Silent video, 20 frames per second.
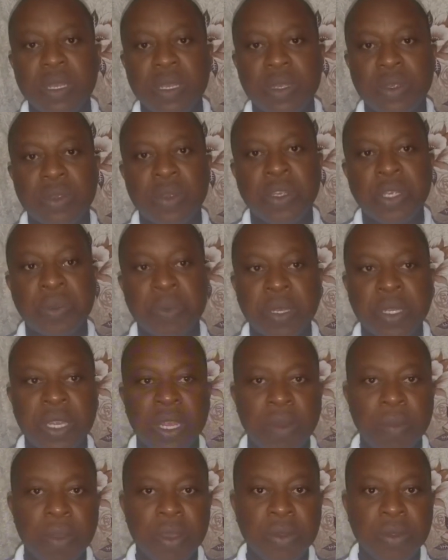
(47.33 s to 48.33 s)
is so
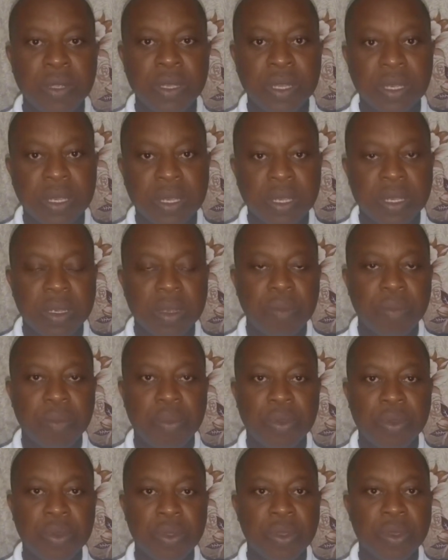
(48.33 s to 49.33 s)
special about this
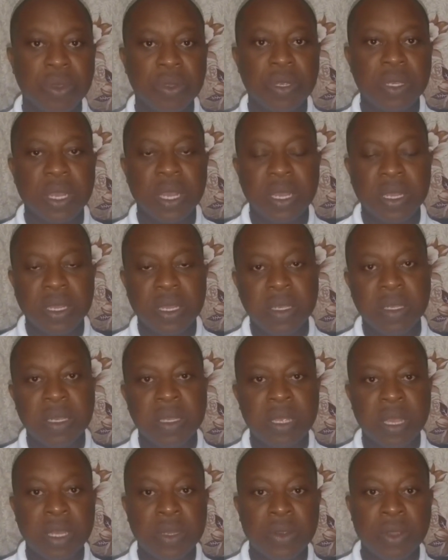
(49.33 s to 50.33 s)
product. Is
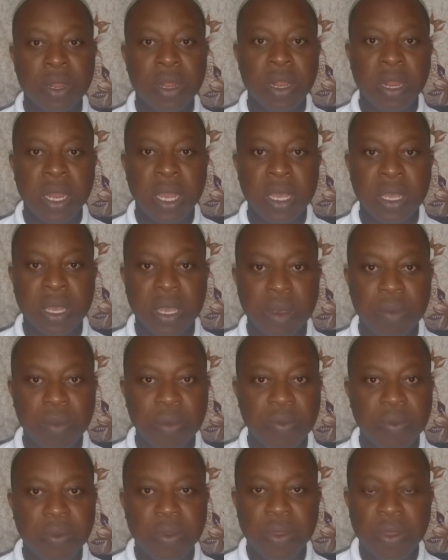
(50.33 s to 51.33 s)
it actually
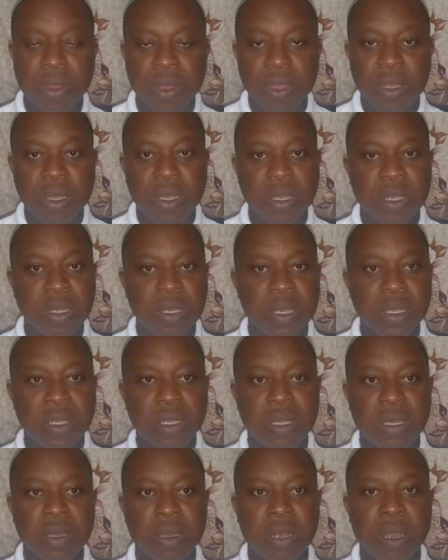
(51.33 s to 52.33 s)
likable? Is
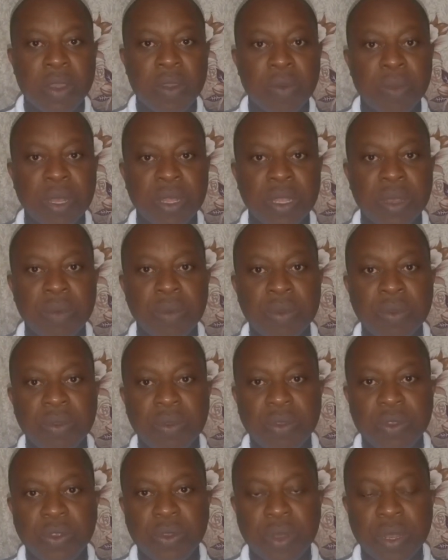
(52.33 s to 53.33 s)
it recommendable
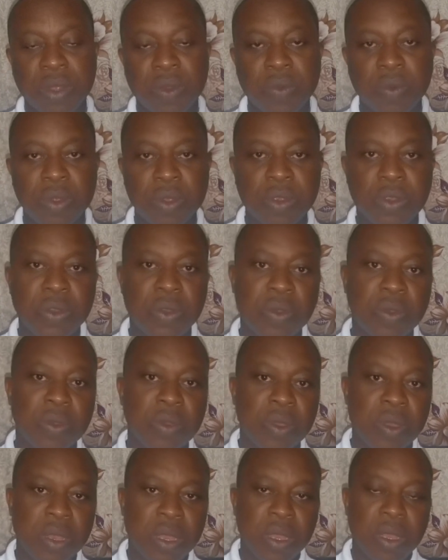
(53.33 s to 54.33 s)
to anyone?
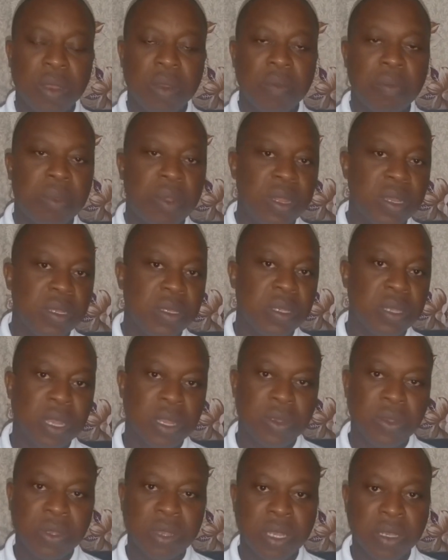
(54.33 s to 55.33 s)
So please
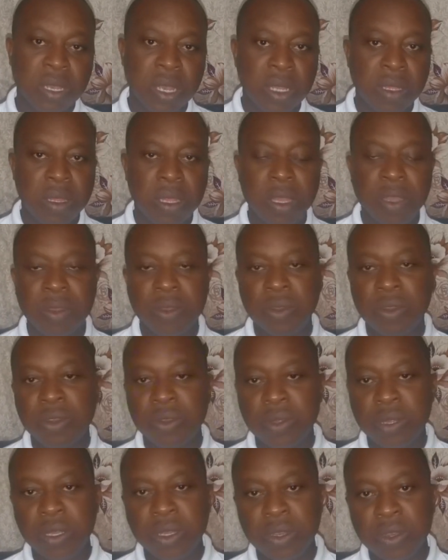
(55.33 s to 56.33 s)
stay tuned as I take you
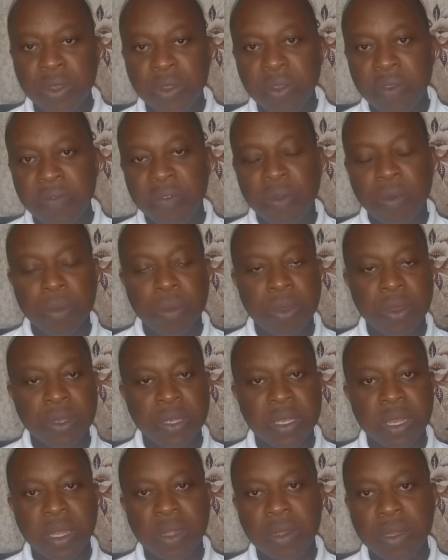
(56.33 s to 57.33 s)
through this journey of
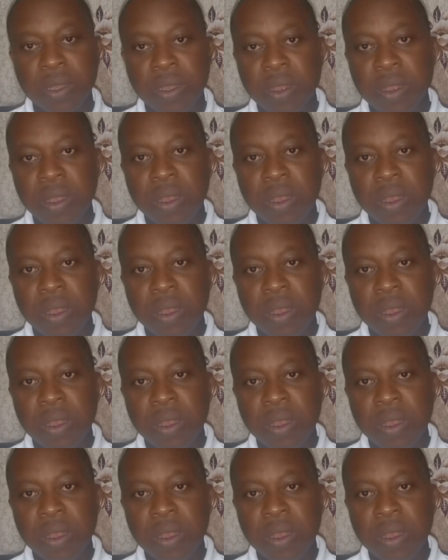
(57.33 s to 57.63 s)
unboxing